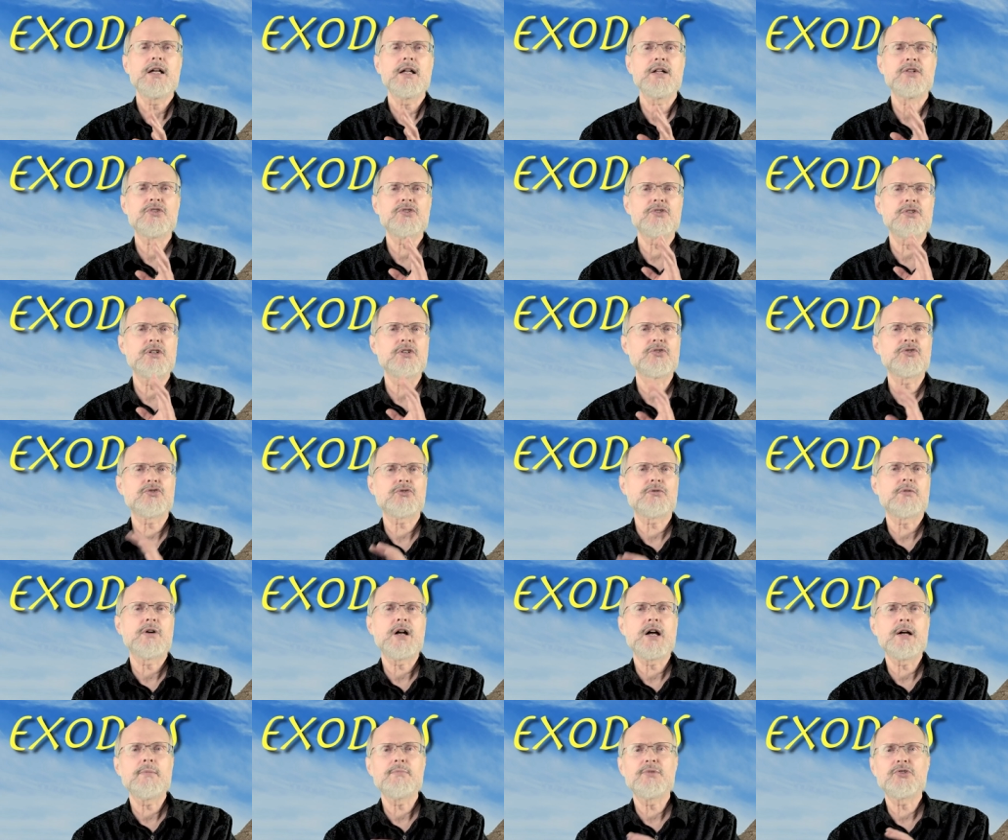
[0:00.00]
It's
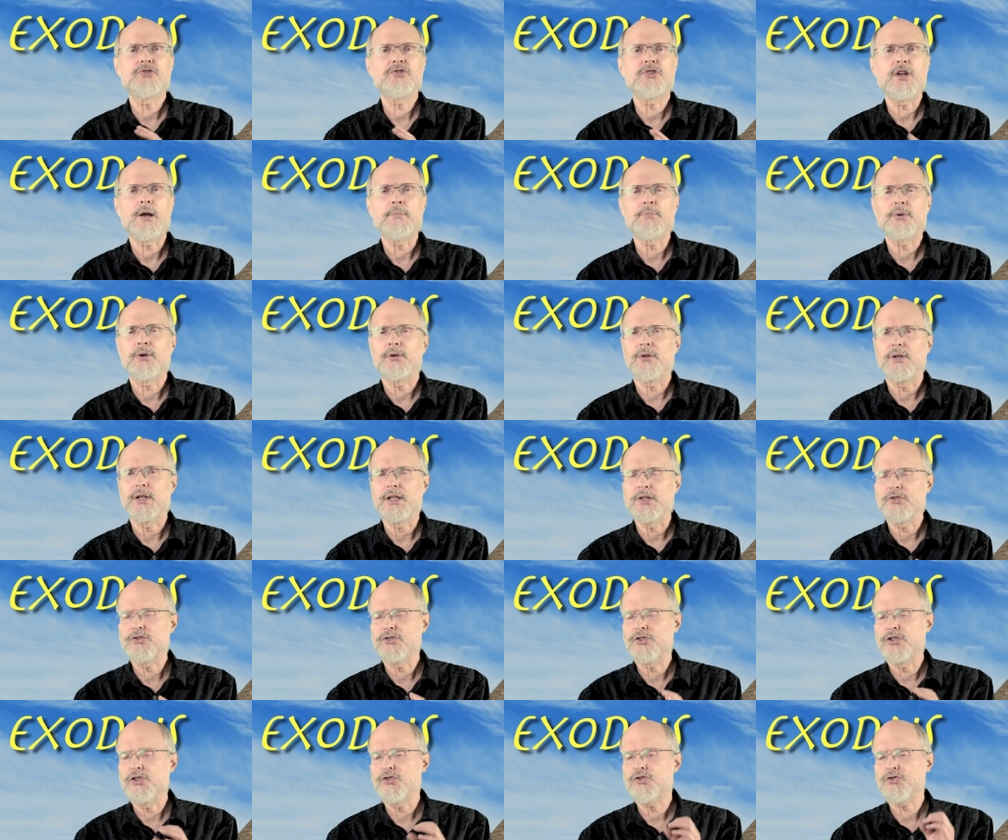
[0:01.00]
described separately,
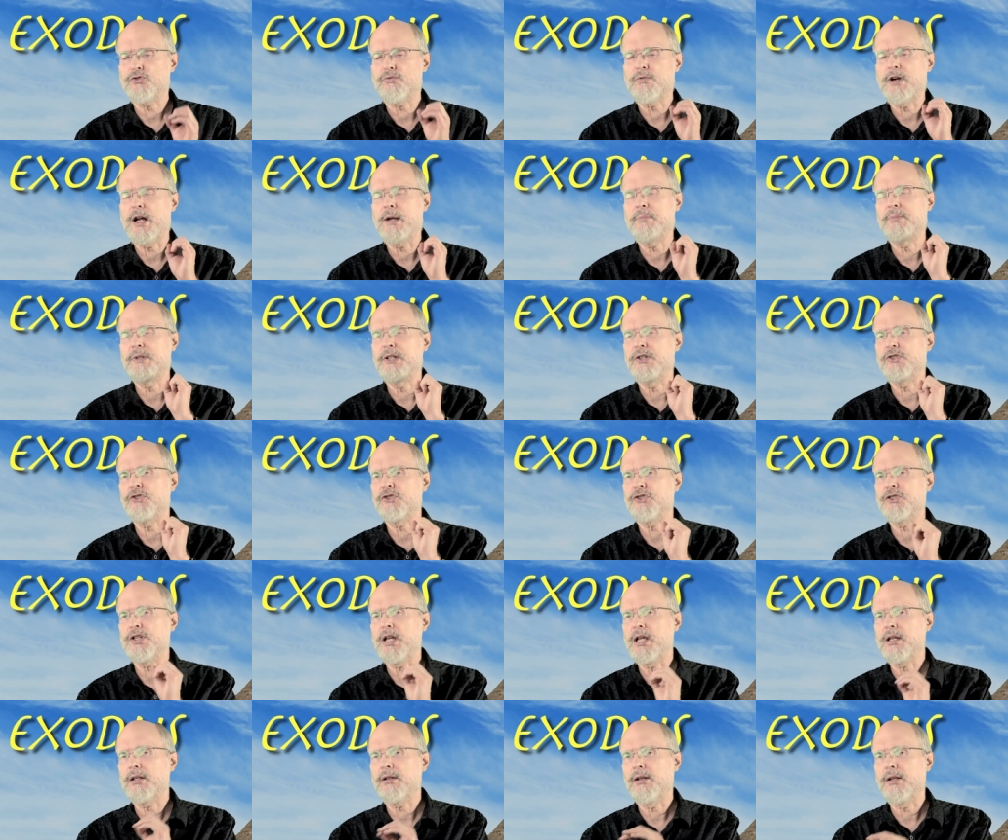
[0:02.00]
it's described
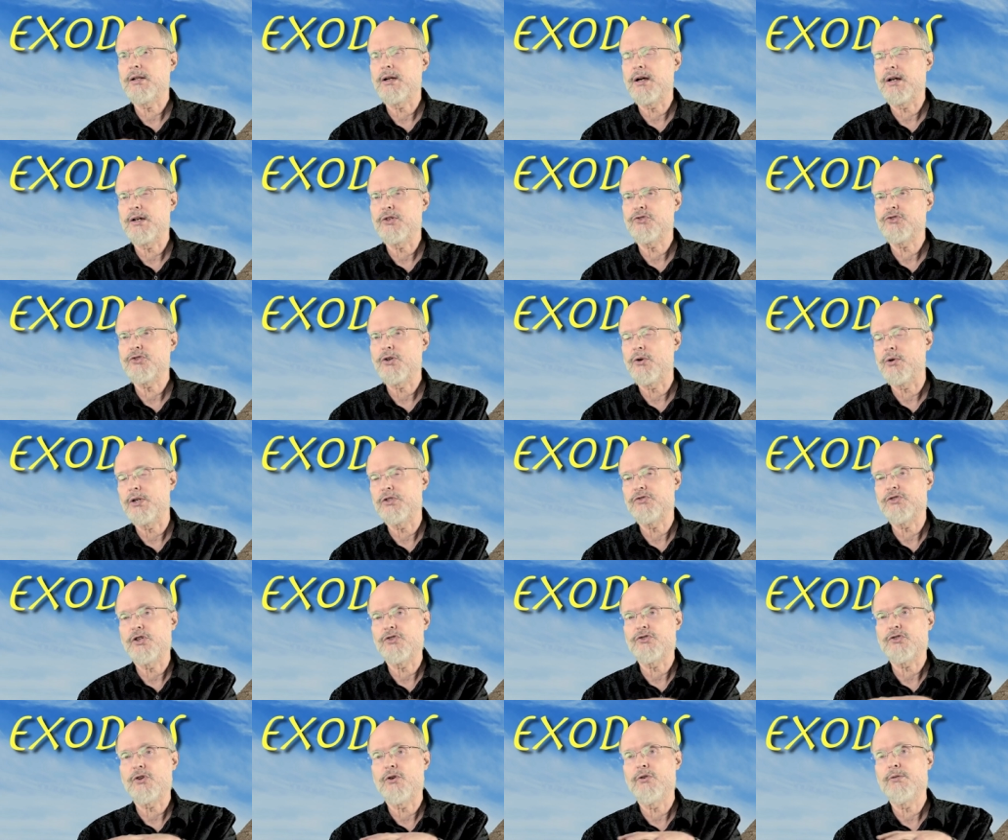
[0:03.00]
distinctly on its own as
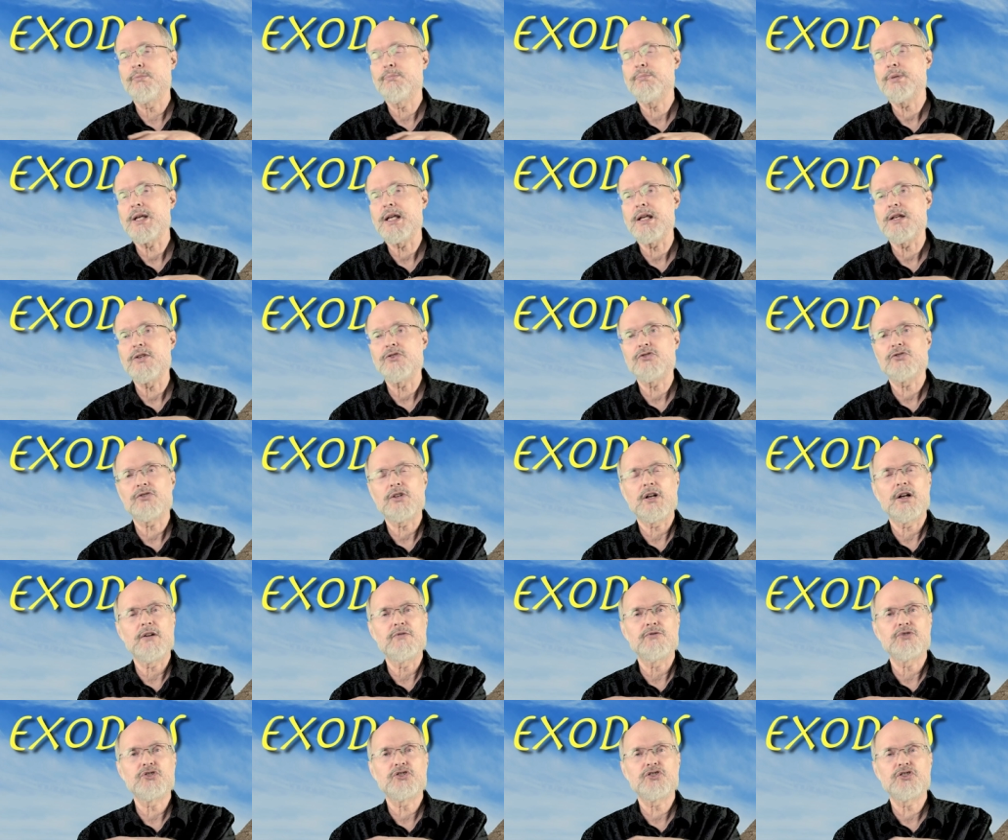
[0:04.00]
its own piece
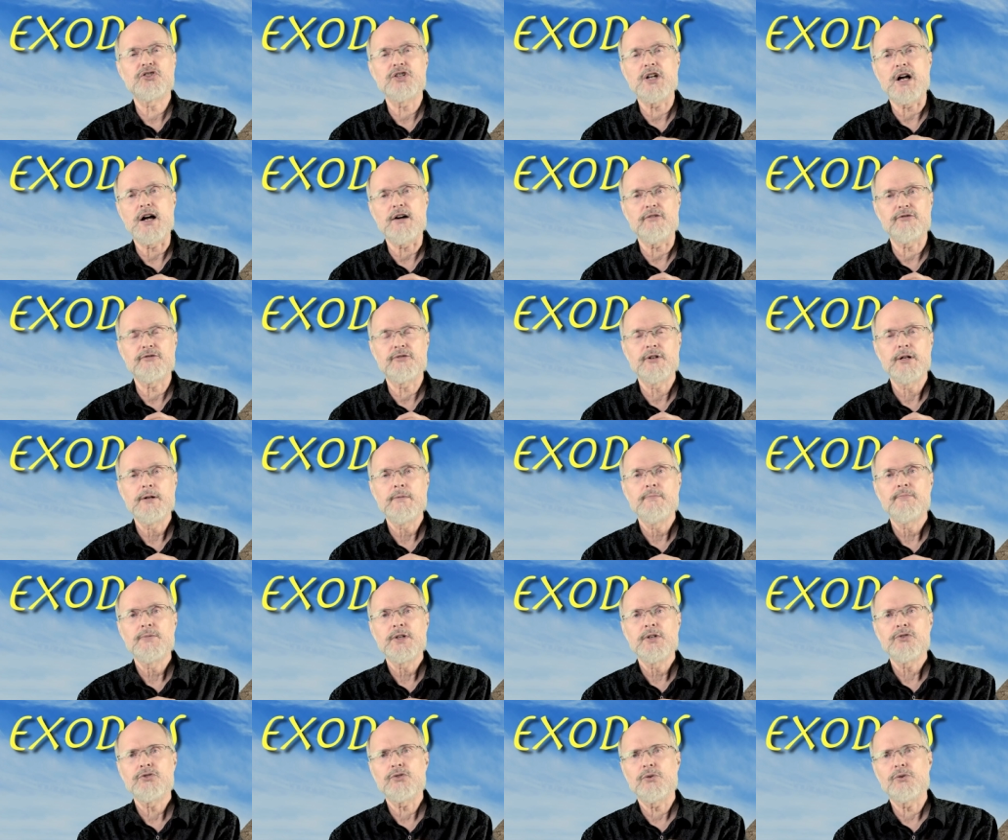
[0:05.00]
of stuff.
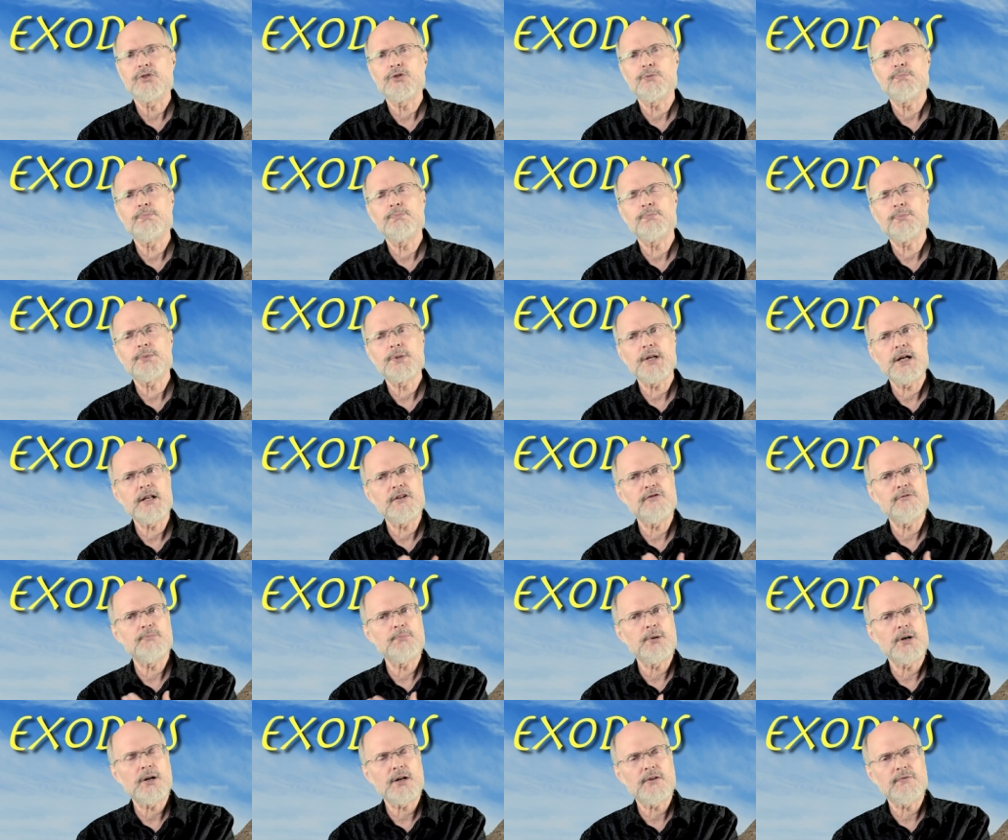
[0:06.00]
So it's kind
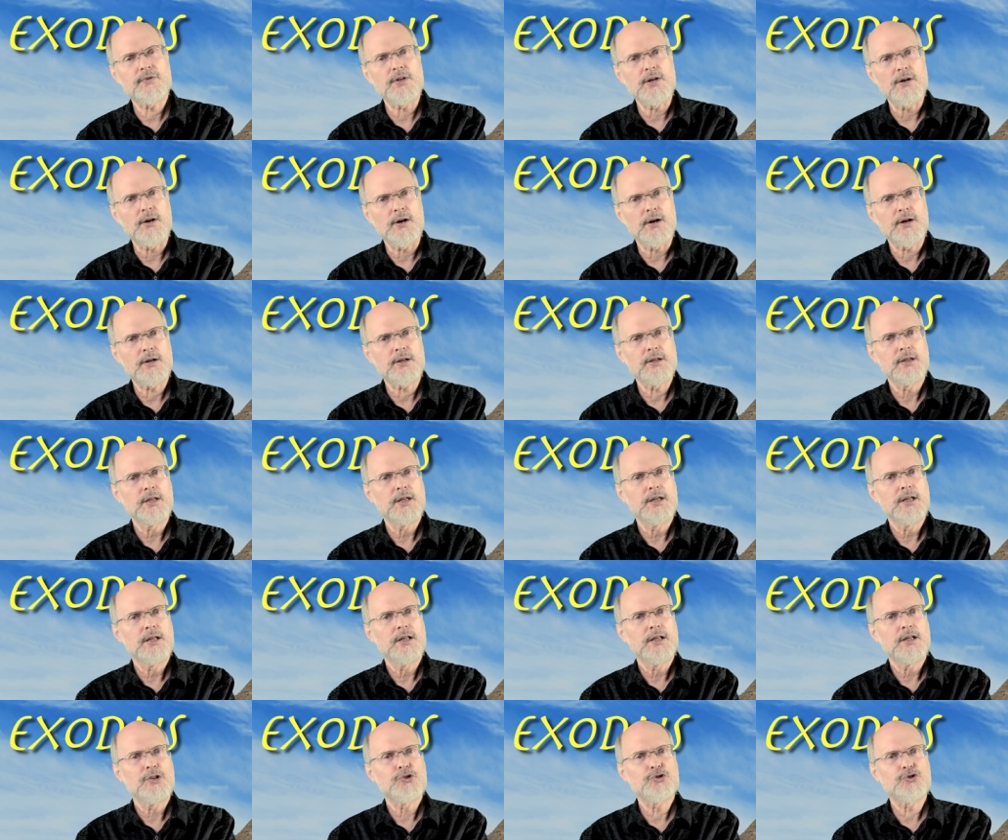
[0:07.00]
of part of the ark,
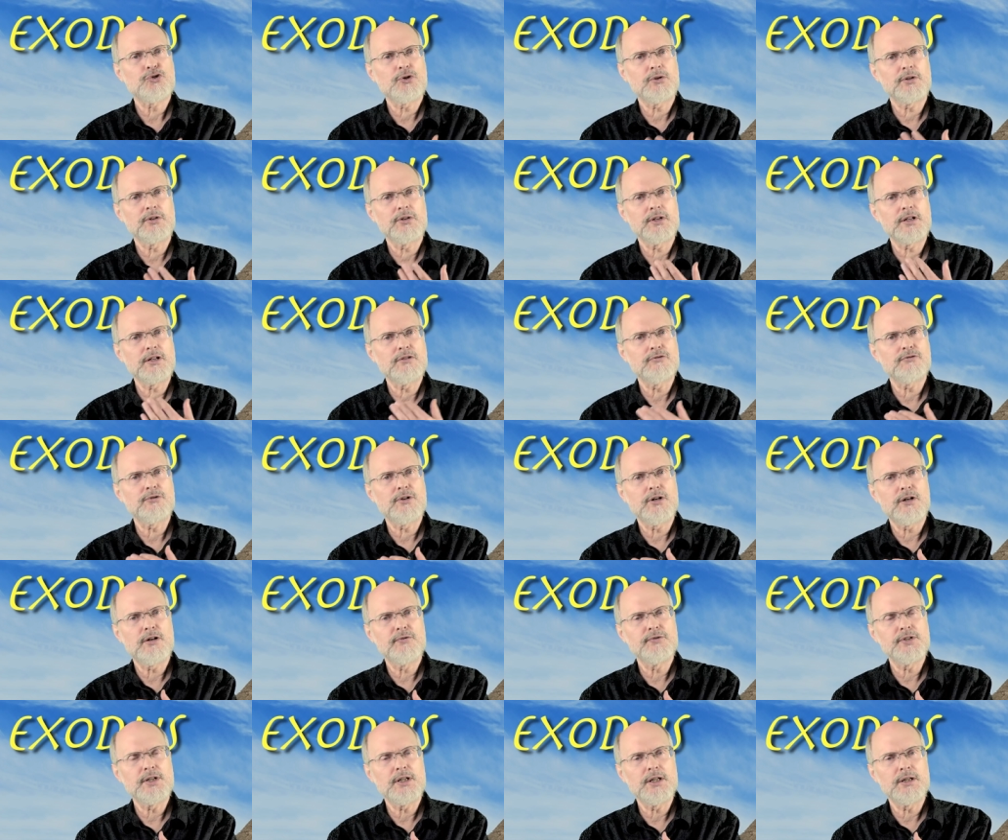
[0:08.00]
certainly
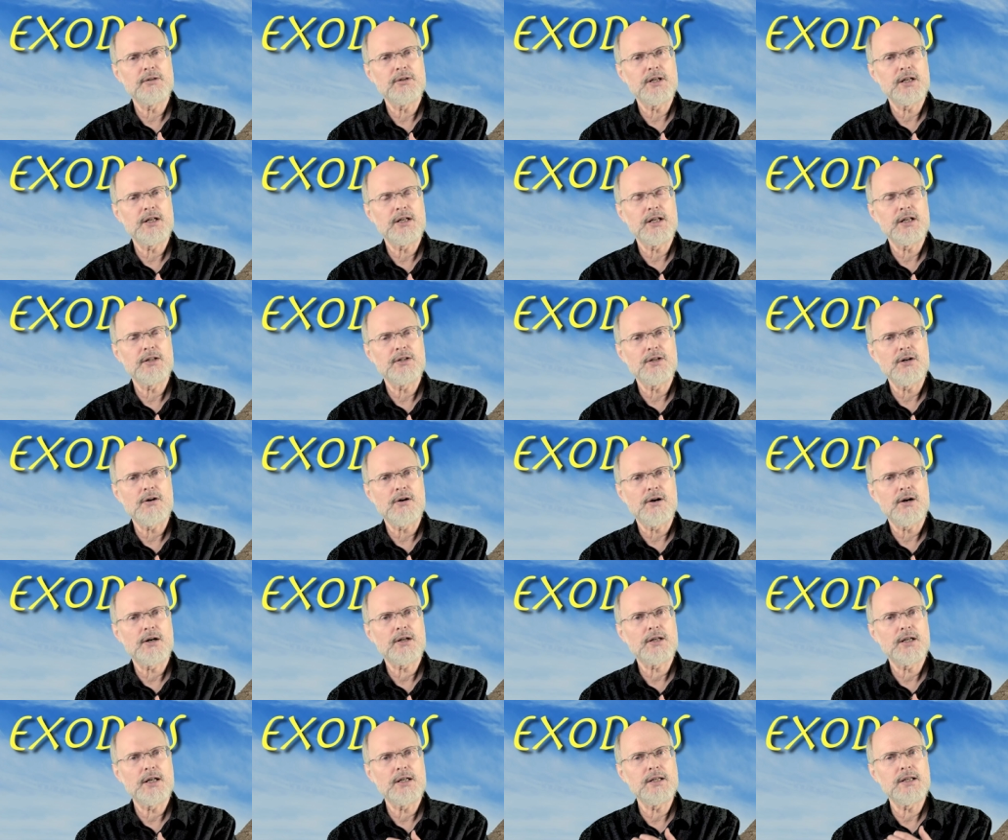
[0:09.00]
involved in, in, in the
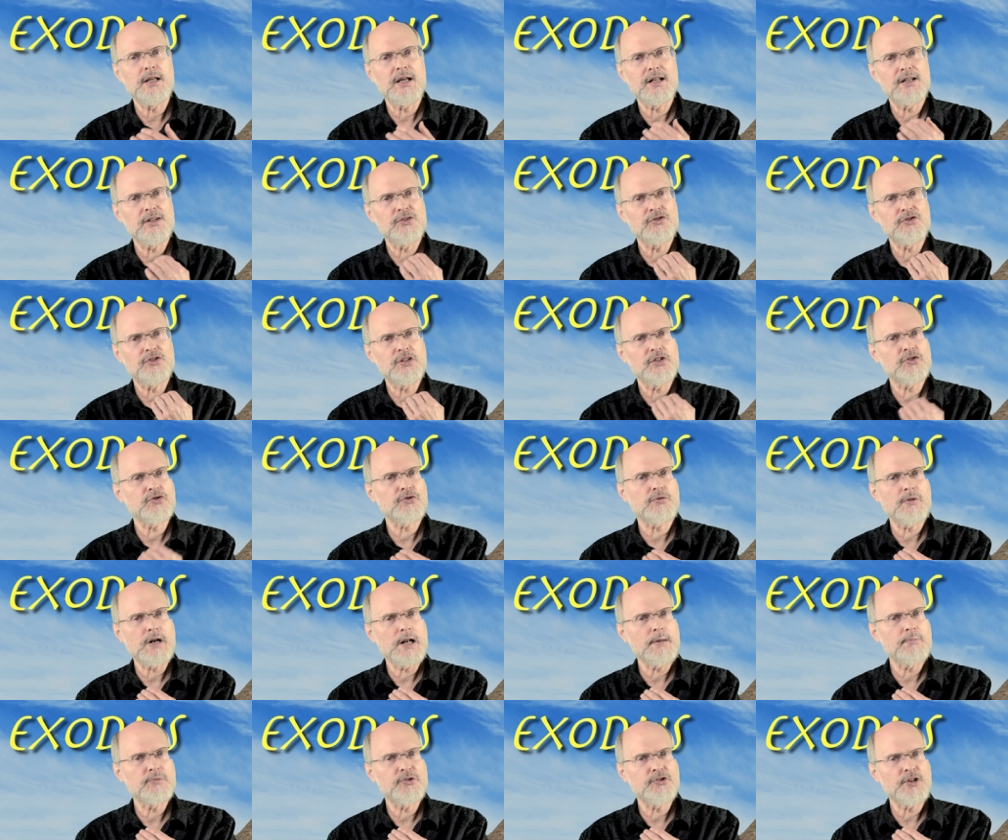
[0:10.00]
ark, and yet it's
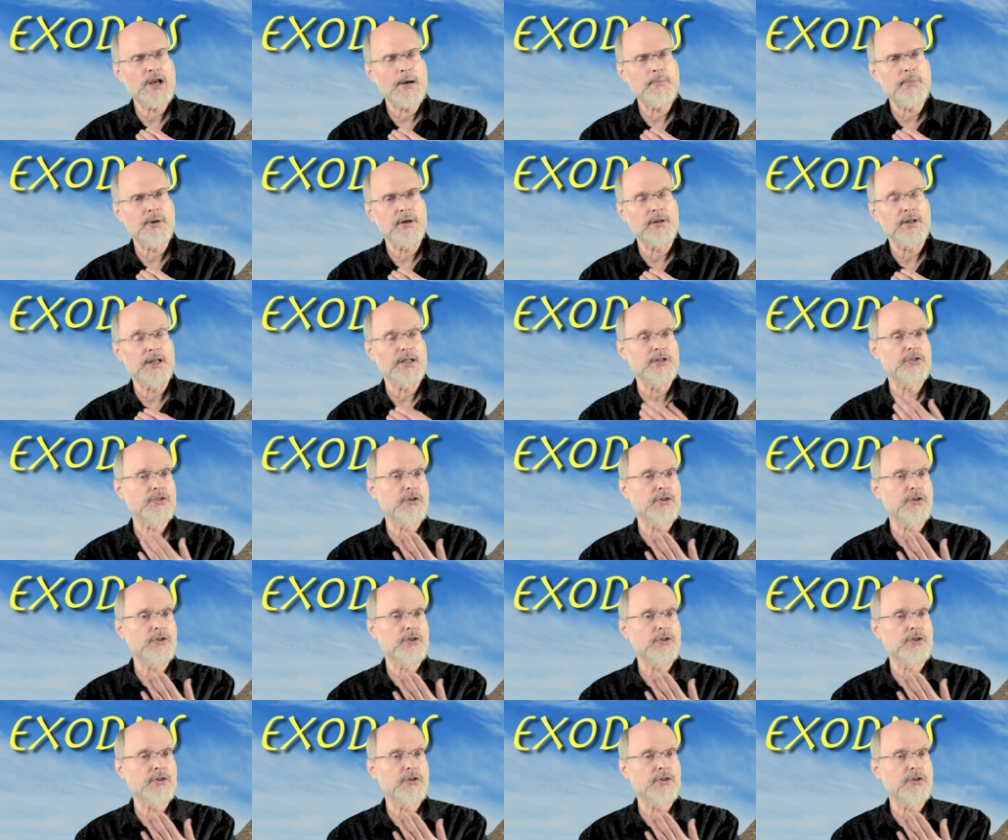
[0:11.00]
described separately.